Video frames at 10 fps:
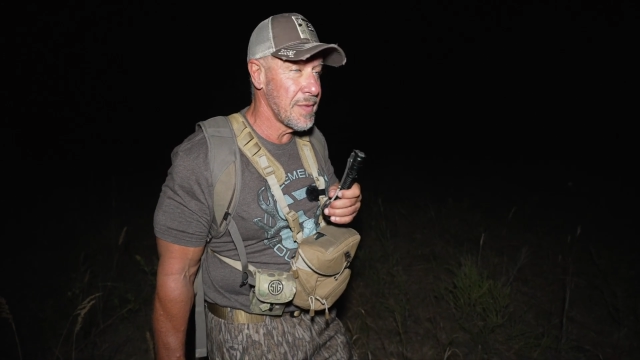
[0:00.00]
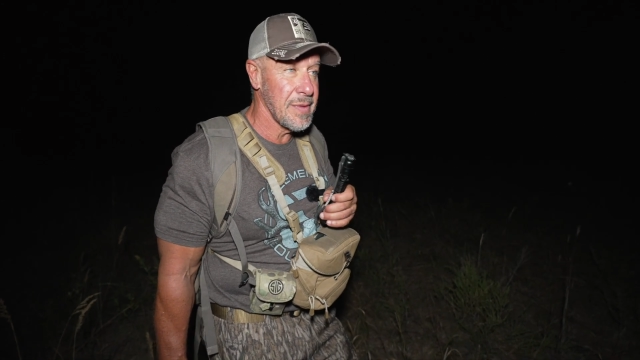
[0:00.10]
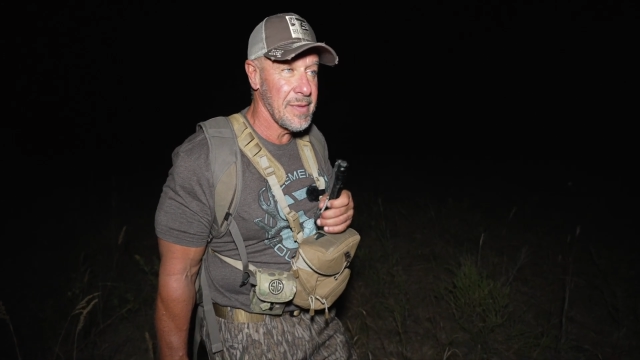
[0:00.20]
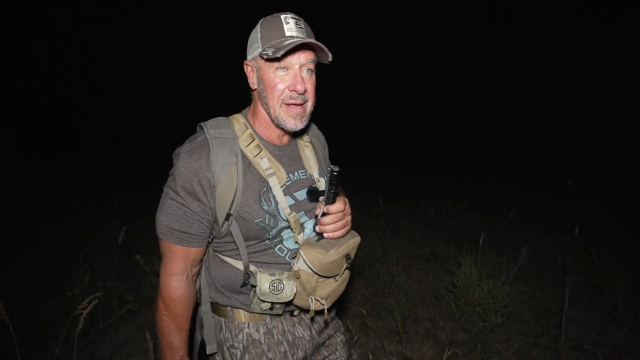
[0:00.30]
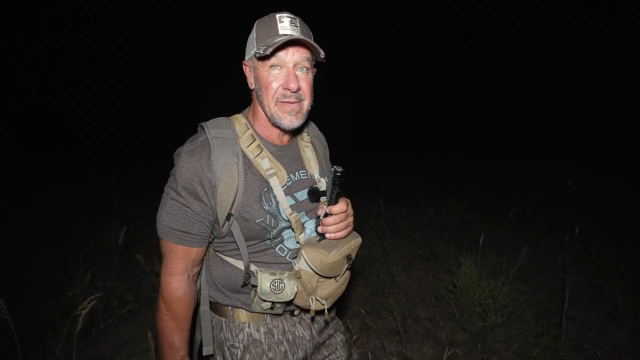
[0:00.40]

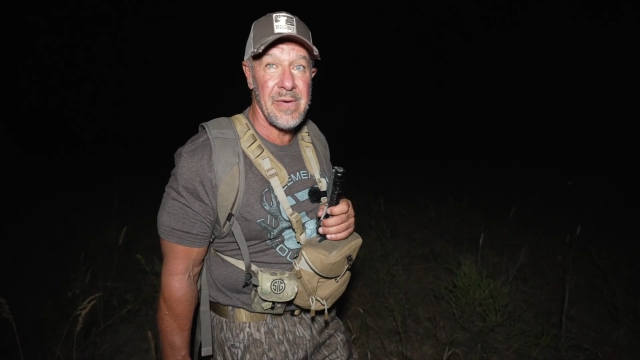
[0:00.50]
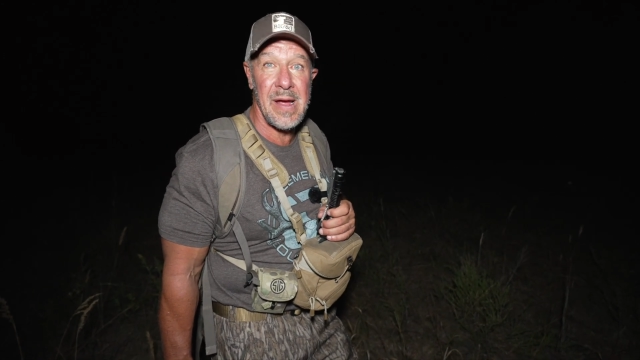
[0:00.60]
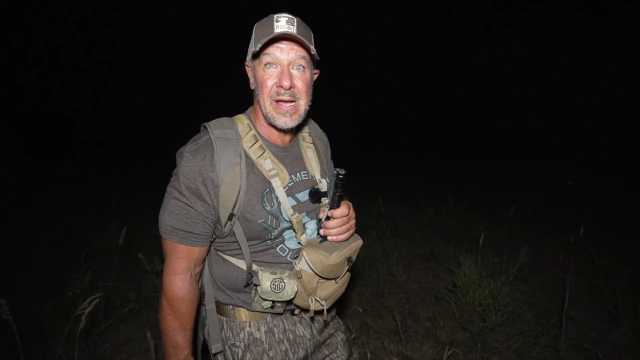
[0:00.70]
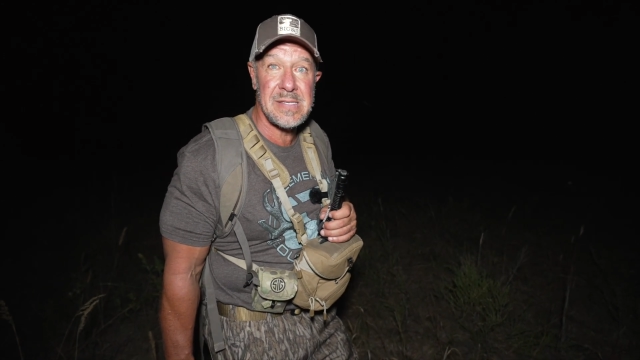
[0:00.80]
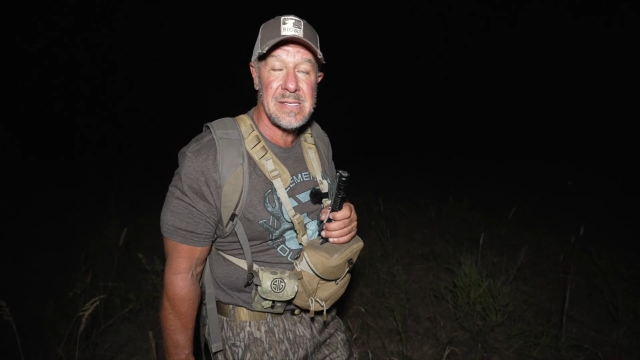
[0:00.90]
native
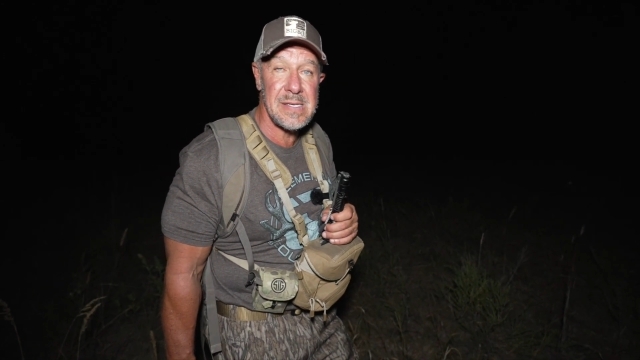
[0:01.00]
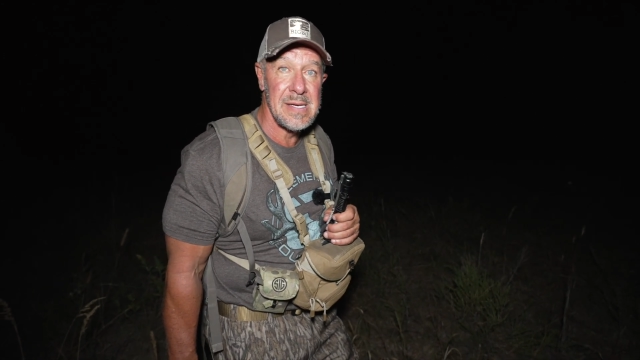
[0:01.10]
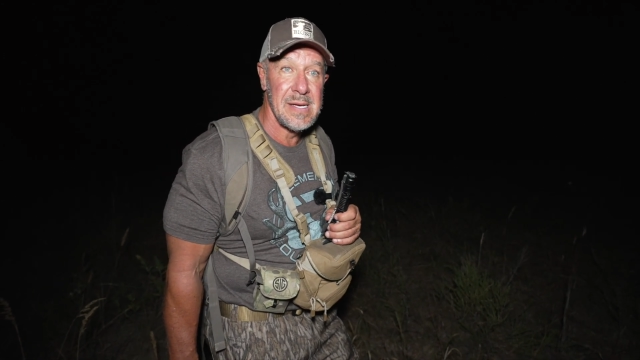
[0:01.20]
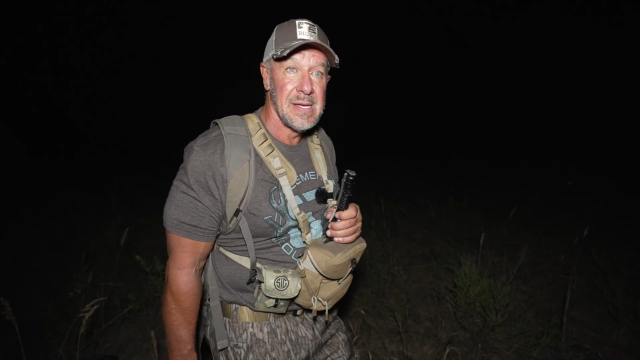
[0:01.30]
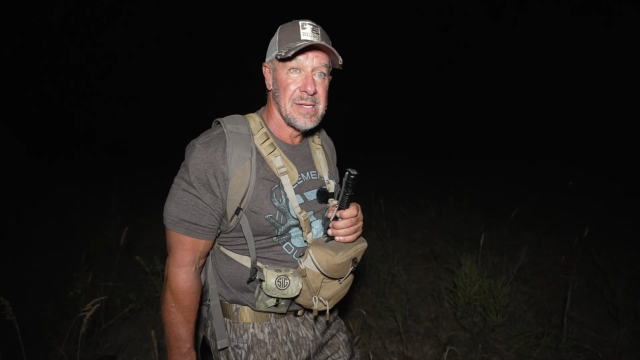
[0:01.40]
grasses,
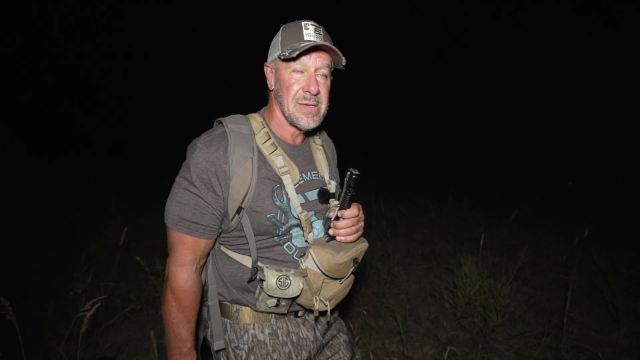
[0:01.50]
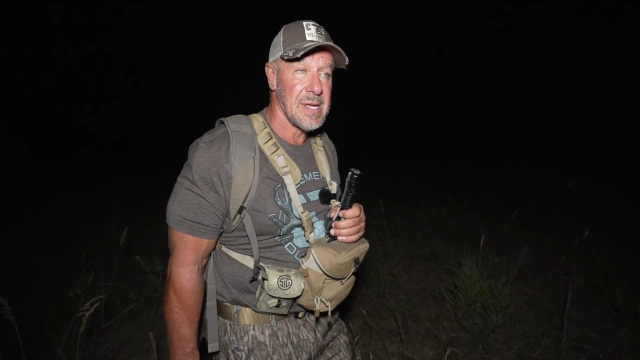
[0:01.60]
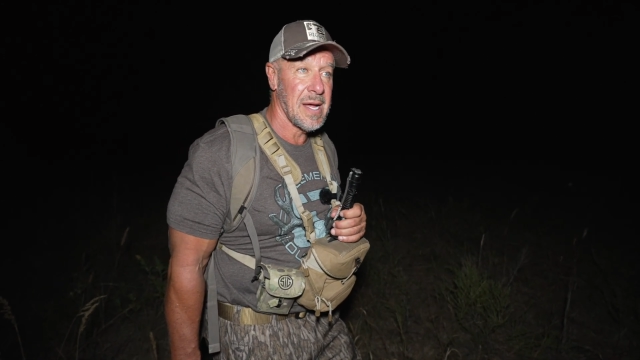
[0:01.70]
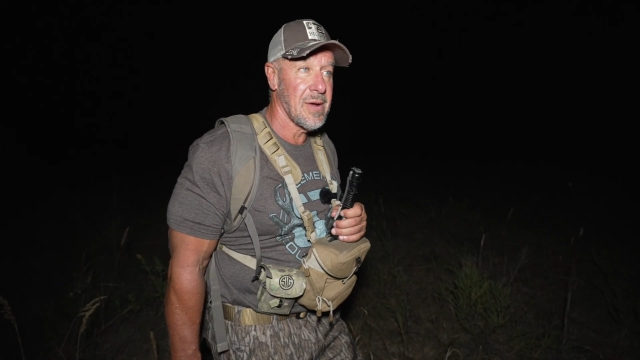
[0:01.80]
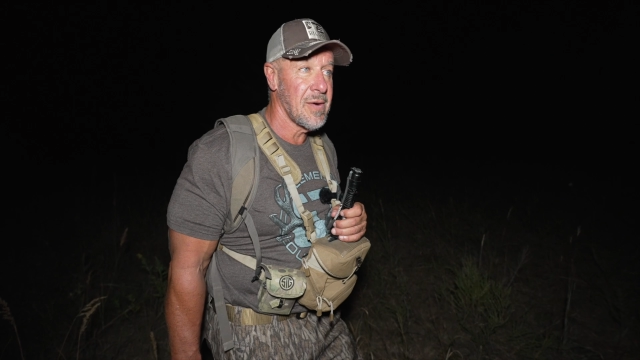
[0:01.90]
so it's
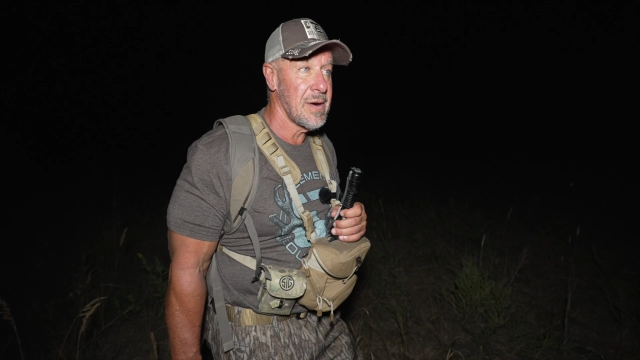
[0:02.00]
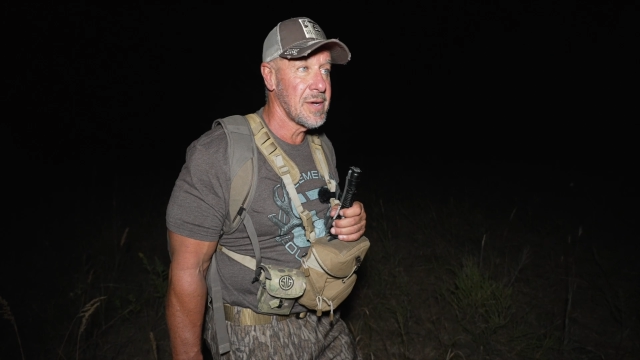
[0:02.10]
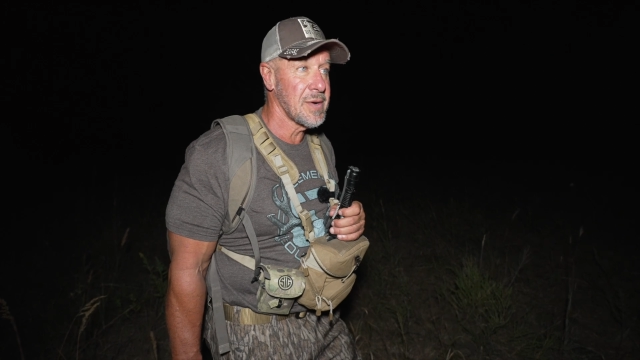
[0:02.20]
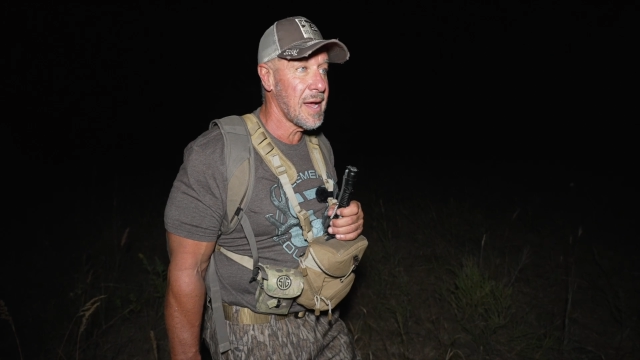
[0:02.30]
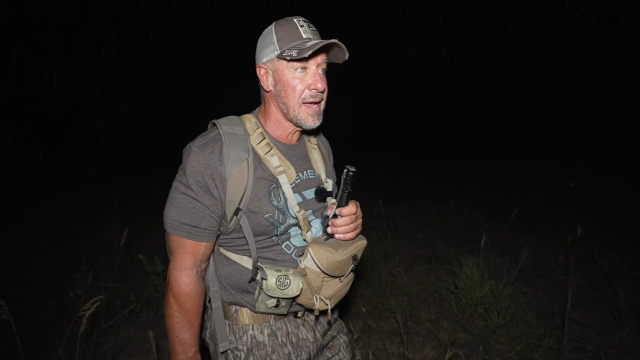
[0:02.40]
kind of hard to
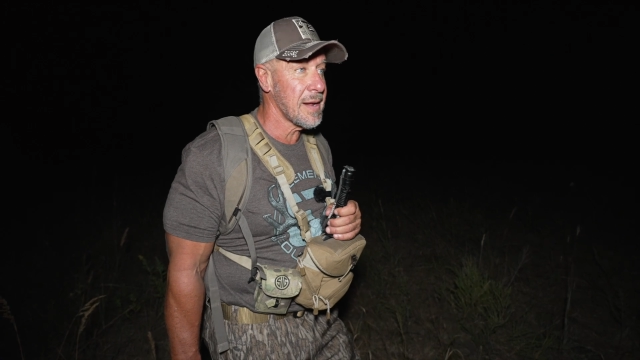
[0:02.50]
track.